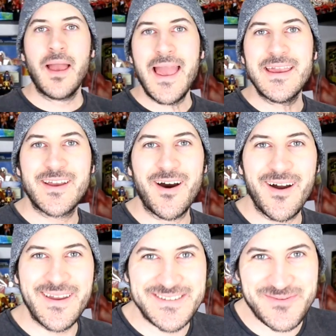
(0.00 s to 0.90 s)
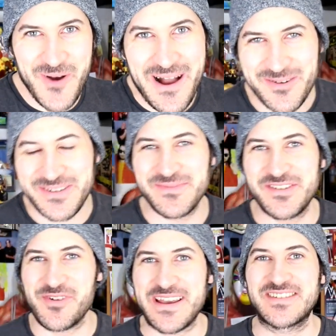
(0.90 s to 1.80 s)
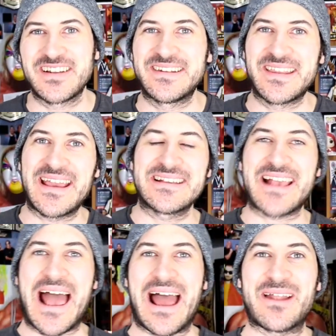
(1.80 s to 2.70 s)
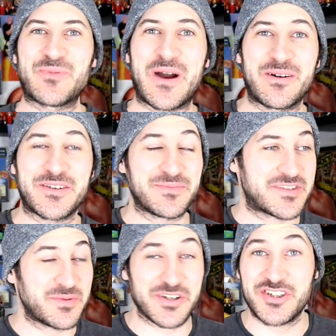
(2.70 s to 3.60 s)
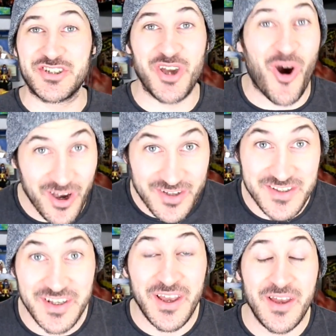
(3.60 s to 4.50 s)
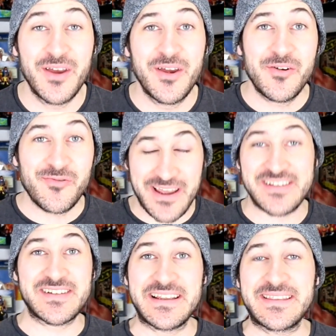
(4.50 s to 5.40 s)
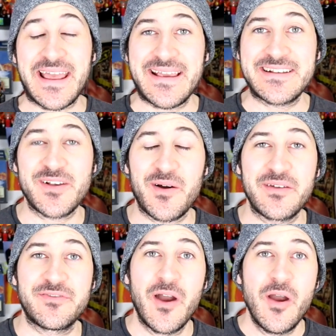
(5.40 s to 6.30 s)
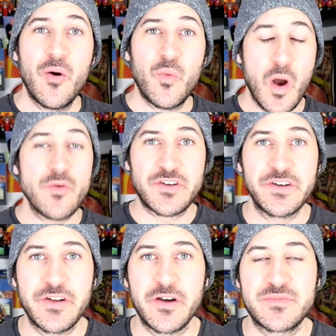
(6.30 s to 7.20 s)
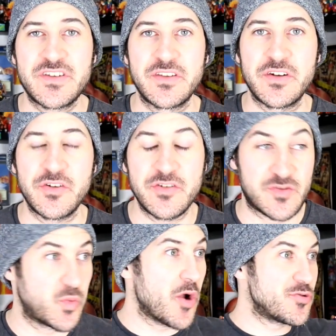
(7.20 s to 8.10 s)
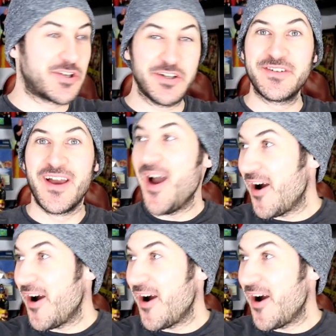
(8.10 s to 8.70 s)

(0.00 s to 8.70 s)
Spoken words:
Hey guys, welcome to Wrestling Days and welcome to a shocked Wrestling Days. I've woken up to the news that